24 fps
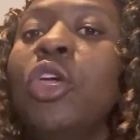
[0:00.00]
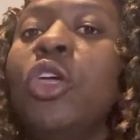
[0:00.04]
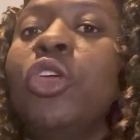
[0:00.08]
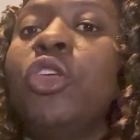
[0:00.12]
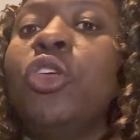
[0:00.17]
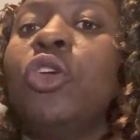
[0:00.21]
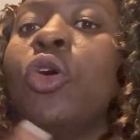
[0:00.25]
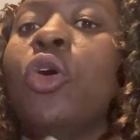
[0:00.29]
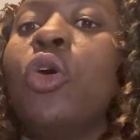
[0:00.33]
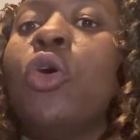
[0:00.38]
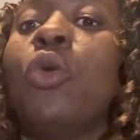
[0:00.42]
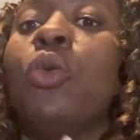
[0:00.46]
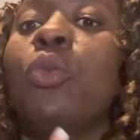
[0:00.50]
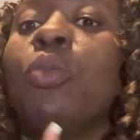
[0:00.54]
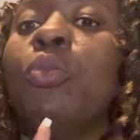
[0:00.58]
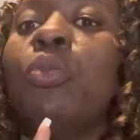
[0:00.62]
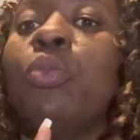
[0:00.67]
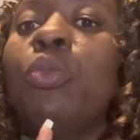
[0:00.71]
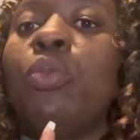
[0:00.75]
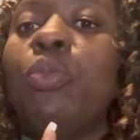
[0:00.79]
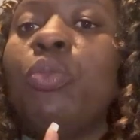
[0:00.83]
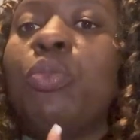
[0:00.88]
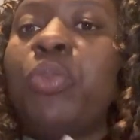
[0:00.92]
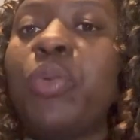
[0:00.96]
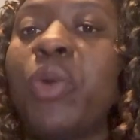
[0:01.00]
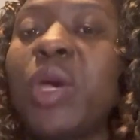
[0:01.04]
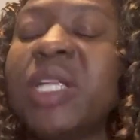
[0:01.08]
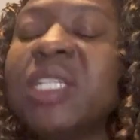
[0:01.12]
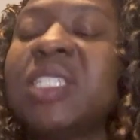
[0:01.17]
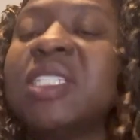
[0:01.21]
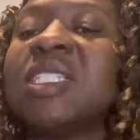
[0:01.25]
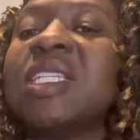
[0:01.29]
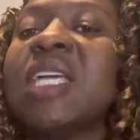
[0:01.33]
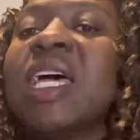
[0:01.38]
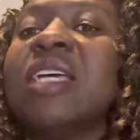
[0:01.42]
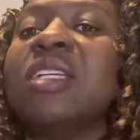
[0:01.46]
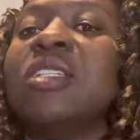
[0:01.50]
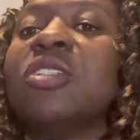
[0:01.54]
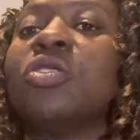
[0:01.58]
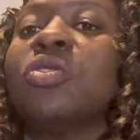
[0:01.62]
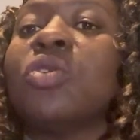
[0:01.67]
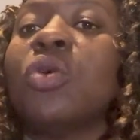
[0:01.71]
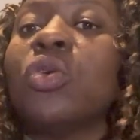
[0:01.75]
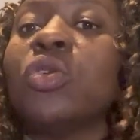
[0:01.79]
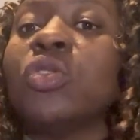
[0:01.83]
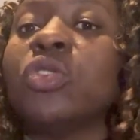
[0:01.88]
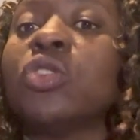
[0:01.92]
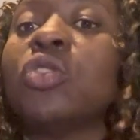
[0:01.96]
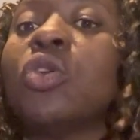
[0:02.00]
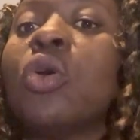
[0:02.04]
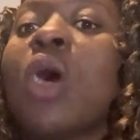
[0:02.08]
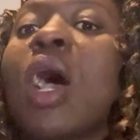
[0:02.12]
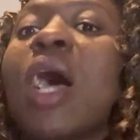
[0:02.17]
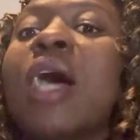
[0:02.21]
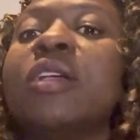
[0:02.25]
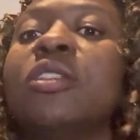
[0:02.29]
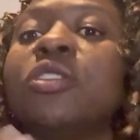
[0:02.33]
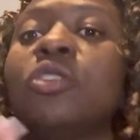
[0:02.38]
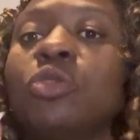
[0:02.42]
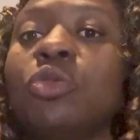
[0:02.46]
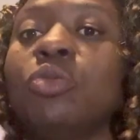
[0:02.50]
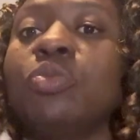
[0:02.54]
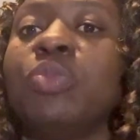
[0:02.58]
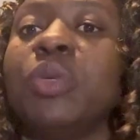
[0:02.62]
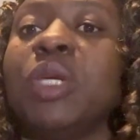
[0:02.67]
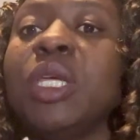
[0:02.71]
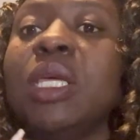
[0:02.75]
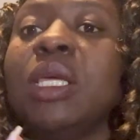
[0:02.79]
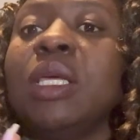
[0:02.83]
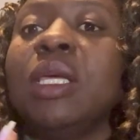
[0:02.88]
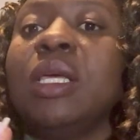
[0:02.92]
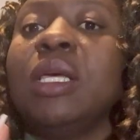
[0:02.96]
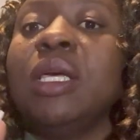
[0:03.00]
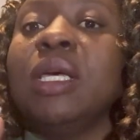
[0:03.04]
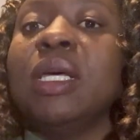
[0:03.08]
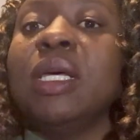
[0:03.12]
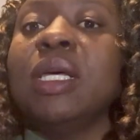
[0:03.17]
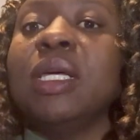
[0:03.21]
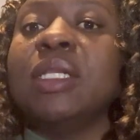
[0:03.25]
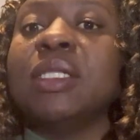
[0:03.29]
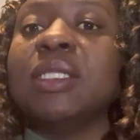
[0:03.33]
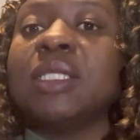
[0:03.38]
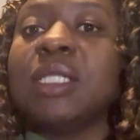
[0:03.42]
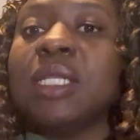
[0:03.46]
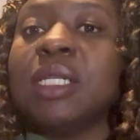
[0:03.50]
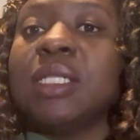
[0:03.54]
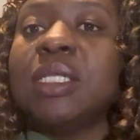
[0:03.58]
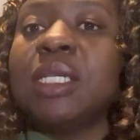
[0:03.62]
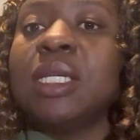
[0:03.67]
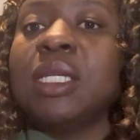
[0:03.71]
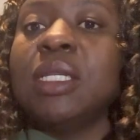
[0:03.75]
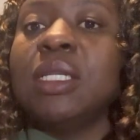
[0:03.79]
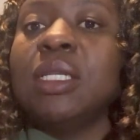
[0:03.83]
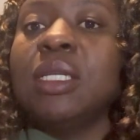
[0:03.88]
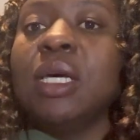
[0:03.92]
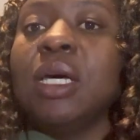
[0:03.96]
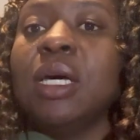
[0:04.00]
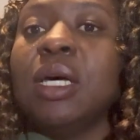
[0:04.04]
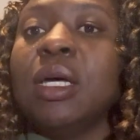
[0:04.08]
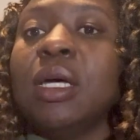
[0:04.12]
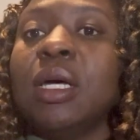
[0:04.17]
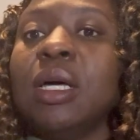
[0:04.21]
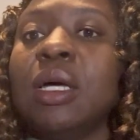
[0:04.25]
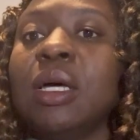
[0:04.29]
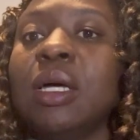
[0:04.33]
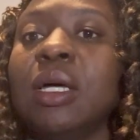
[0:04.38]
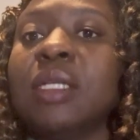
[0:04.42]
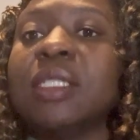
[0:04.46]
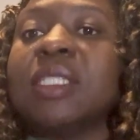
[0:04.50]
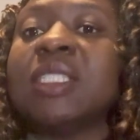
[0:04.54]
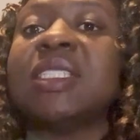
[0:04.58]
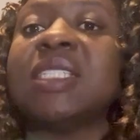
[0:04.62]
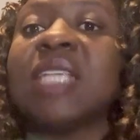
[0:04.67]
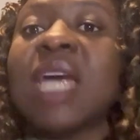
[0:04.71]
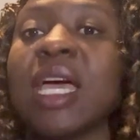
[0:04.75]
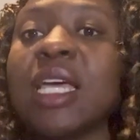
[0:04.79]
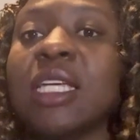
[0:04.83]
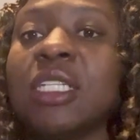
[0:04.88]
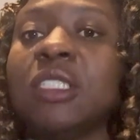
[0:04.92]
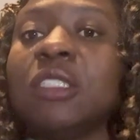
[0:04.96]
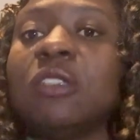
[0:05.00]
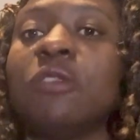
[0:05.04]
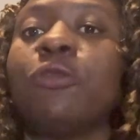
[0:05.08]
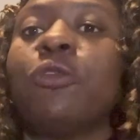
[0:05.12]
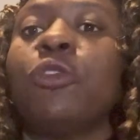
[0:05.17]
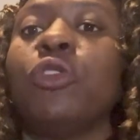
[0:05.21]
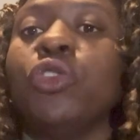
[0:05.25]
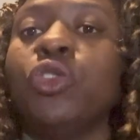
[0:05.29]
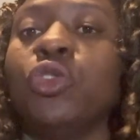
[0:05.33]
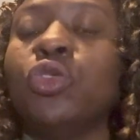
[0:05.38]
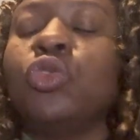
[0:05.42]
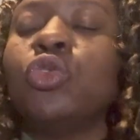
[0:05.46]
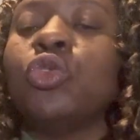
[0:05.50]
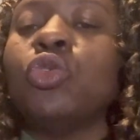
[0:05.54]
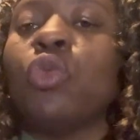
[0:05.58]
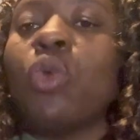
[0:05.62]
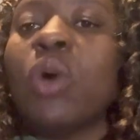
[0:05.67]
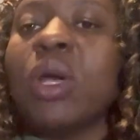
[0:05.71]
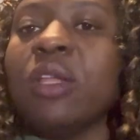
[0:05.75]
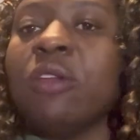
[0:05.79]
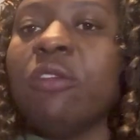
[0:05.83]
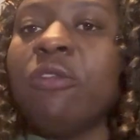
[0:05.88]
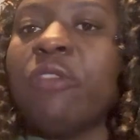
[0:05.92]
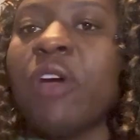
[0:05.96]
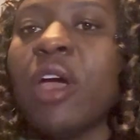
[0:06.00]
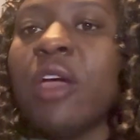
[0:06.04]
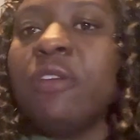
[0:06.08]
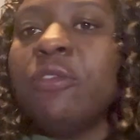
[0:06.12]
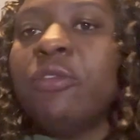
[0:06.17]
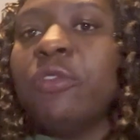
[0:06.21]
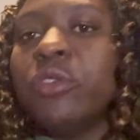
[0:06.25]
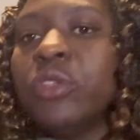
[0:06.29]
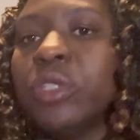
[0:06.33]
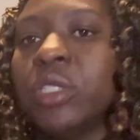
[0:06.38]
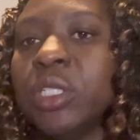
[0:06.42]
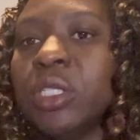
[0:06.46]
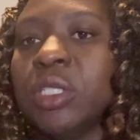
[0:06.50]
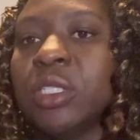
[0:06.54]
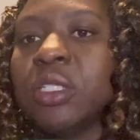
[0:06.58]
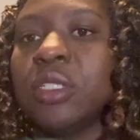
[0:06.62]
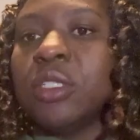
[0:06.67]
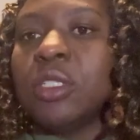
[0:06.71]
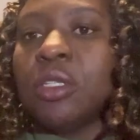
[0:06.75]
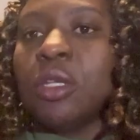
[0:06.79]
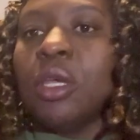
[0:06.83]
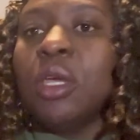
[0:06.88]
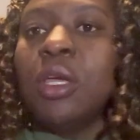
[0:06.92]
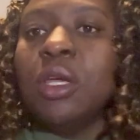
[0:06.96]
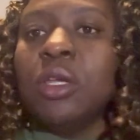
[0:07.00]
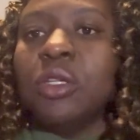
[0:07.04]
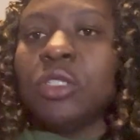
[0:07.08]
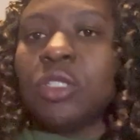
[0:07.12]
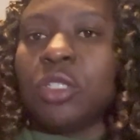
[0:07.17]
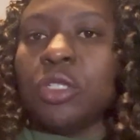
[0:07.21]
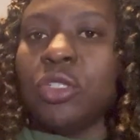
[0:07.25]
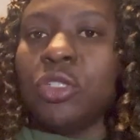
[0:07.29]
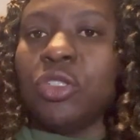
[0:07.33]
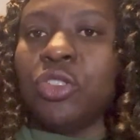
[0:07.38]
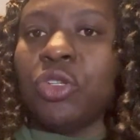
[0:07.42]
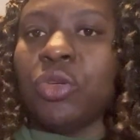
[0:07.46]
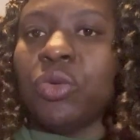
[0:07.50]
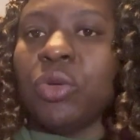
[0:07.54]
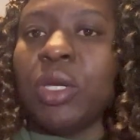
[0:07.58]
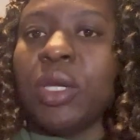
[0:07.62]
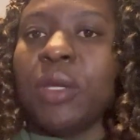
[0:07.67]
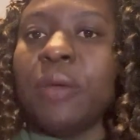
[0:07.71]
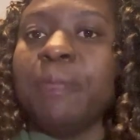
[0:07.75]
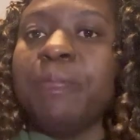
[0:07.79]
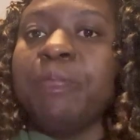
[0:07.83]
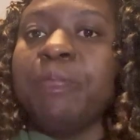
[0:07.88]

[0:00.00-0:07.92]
your breast size also has to be a certain size for you to qualify for this surgery.